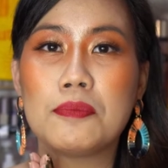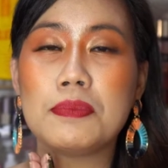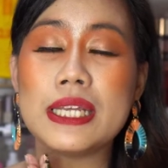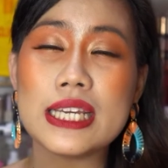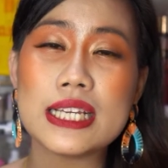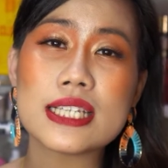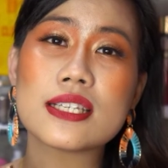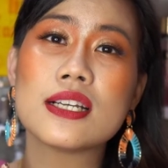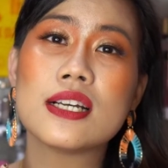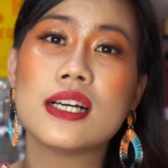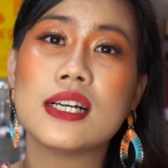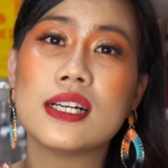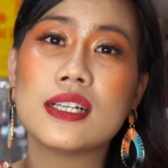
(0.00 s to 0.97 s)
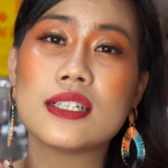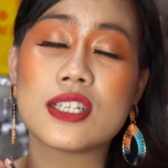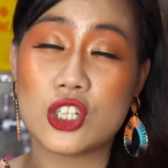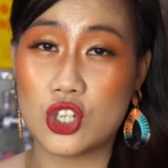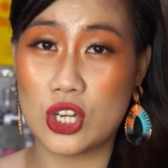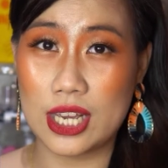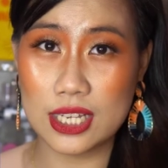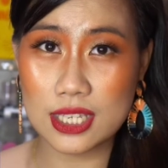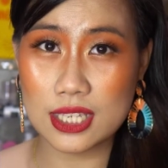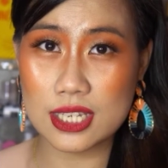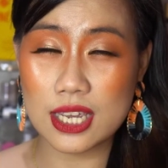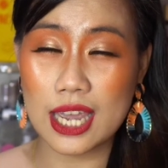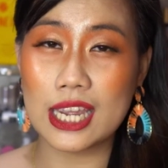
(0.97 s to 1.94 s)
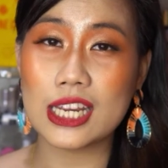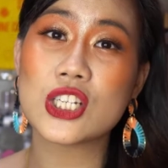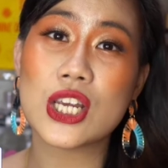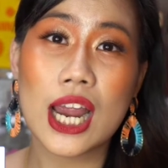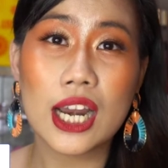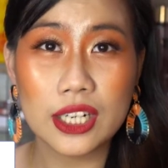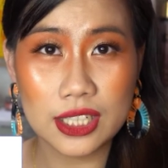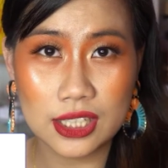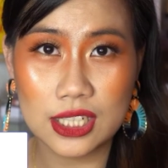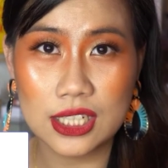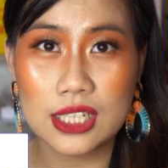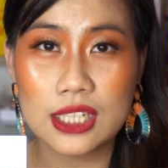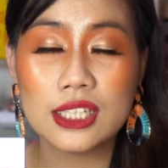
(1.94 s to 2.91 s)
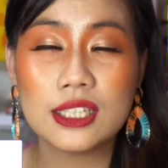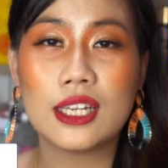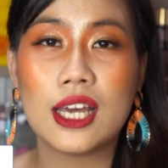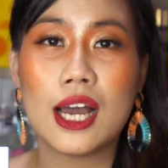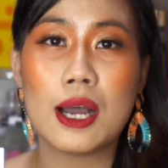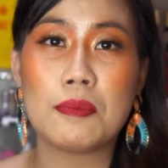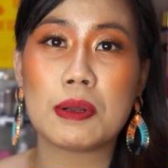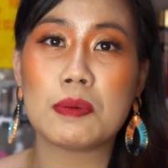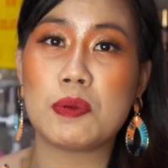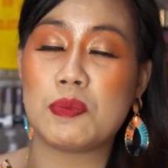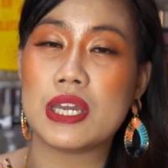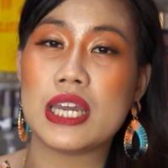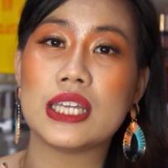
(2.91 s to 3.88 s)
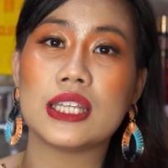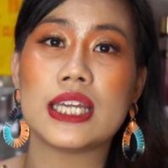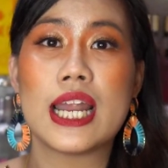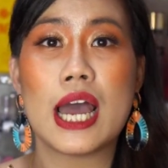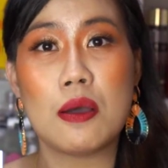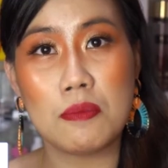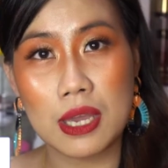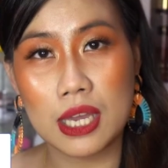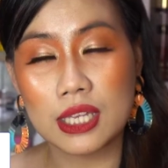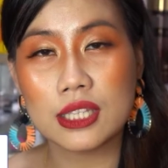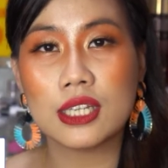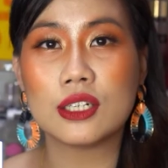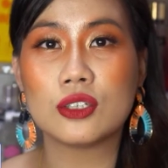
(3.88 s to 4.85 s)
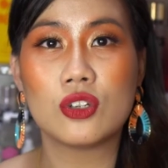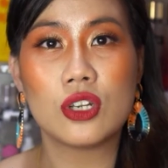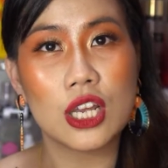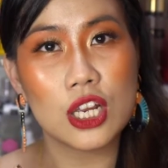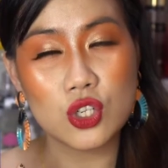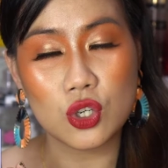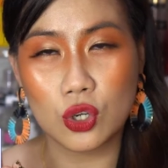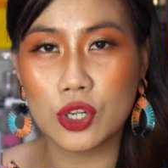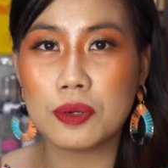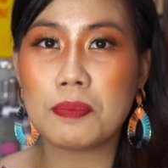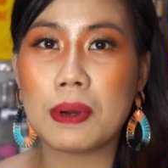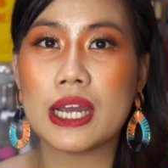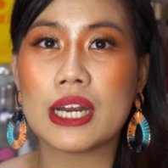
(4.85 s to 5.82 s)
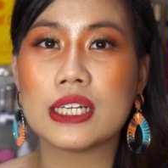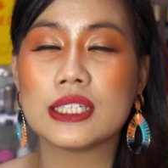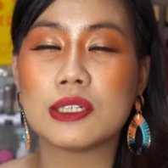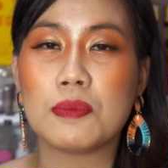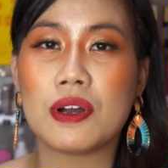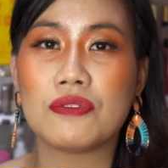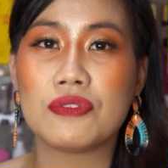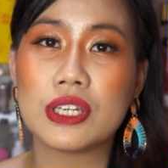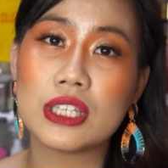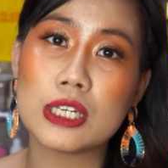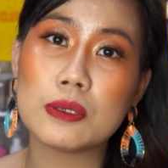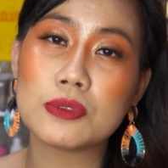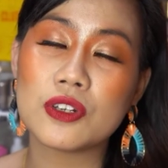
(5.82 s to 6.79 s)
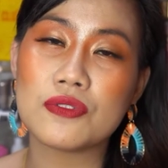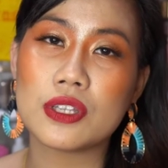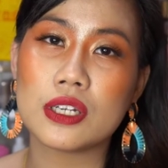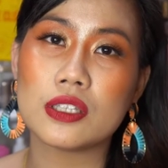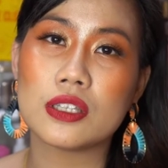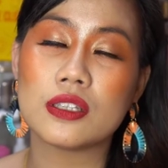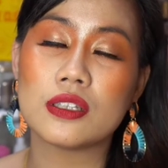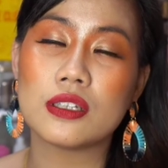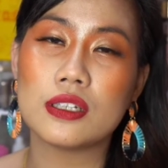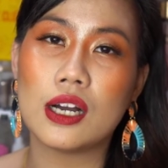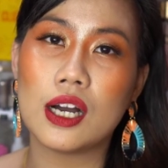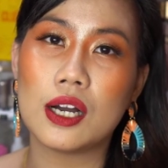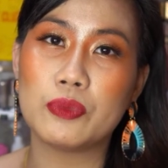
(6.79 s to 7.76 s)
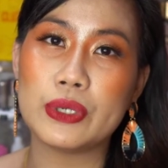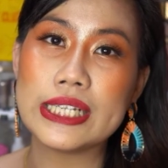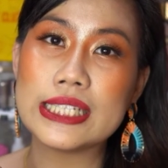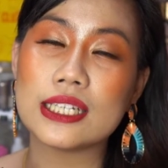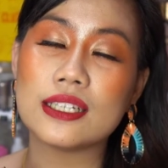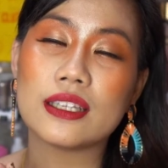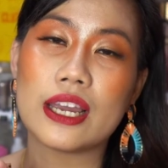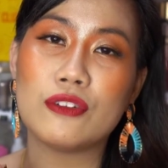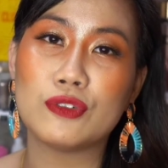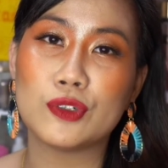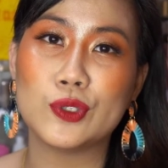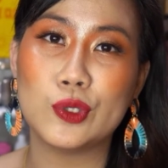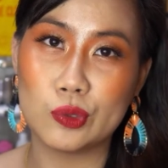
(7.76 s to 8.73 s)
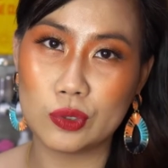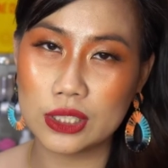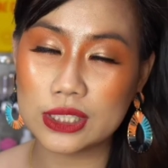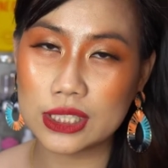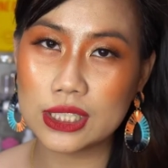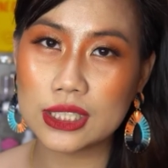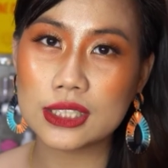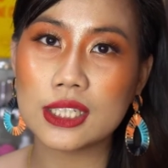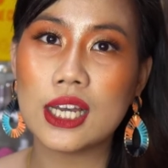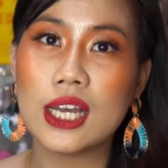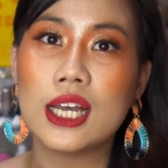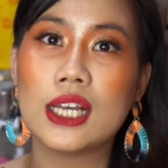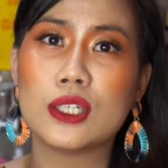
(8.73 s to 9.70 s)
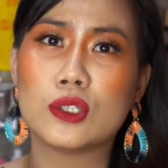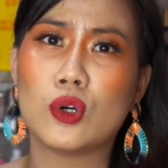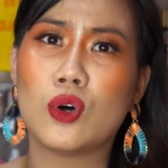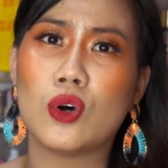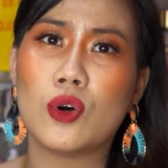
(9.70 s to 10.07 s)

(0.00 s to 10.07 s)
please suggest a charity na pagbibigyan din namin ng donation para sa mga victims of the recent typhoon Ulysses. So,